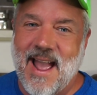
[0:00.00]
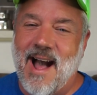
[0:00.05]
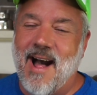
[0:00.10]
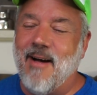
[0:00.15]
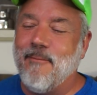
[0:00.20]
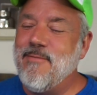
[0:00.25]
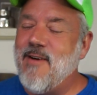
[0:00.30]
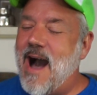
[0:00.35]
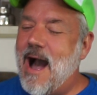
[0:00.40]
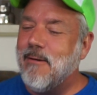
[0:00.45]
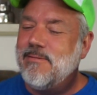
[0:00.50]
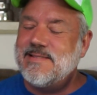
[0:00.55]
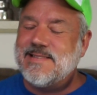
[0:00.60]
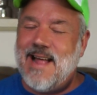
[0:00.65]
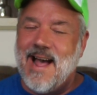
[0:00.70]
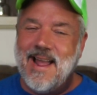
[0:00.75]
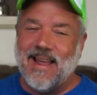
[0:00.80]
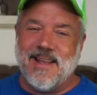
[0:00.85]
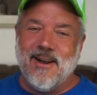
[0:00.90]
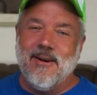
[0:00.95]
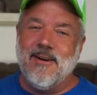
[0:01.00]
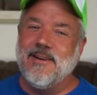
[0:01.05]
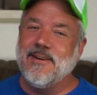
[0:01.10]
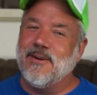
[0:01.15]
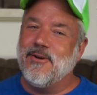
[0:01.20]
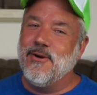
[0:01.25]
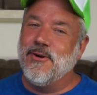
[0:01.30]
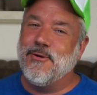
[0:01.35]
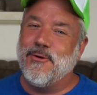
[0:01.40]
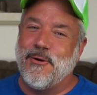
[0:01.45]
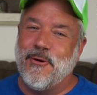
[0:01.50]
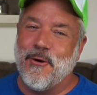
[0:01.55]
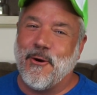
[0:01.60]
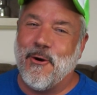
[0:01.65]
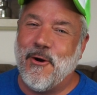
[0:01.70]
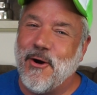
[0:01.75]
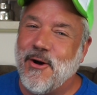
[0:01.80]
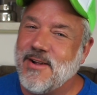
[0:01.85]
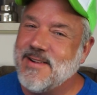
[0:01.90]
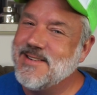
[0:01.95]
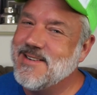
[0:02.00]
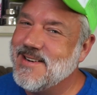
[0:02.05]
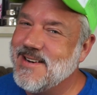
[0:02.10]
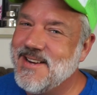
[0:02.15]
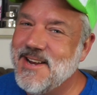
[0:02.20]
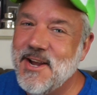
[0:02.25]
I was like, girl,